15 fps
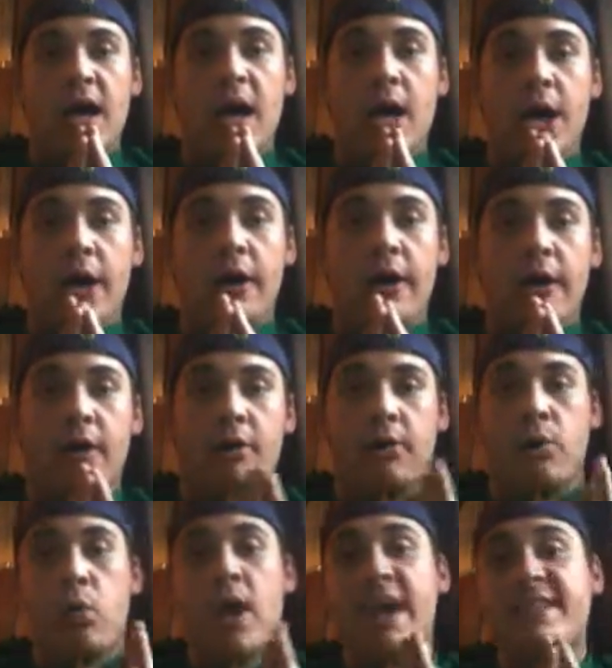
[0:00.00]

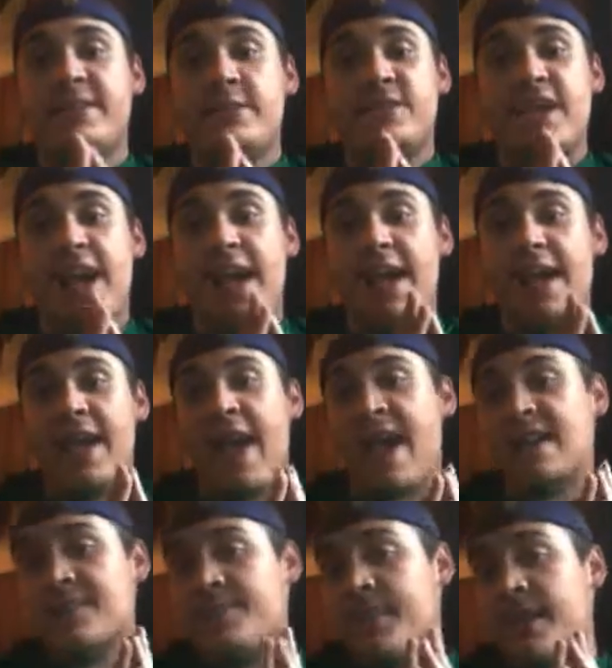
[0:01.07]
Y2J
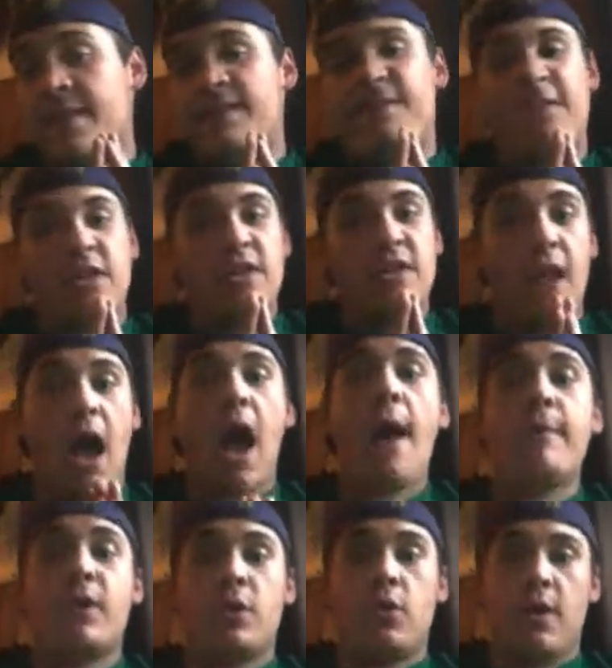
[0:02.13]
has been
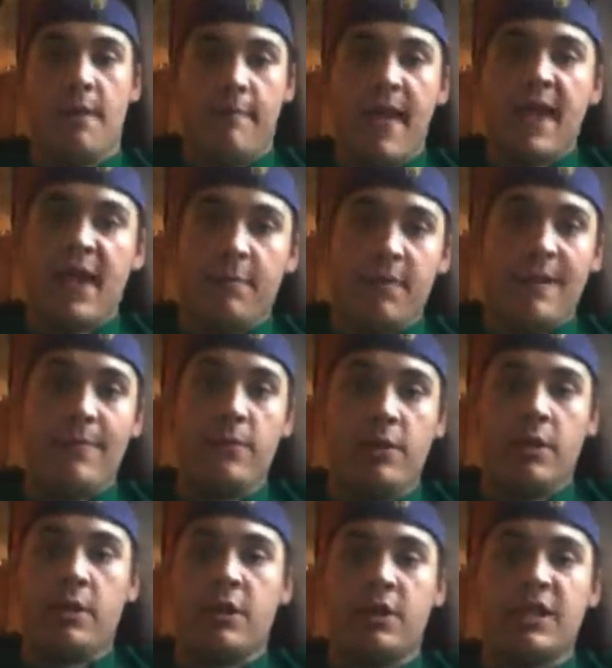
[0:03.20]
phenomenal at making
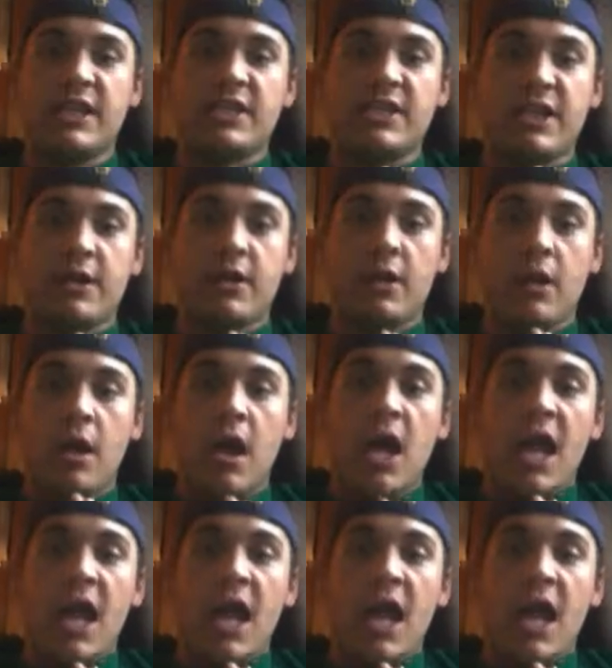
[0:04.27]
people look good this year.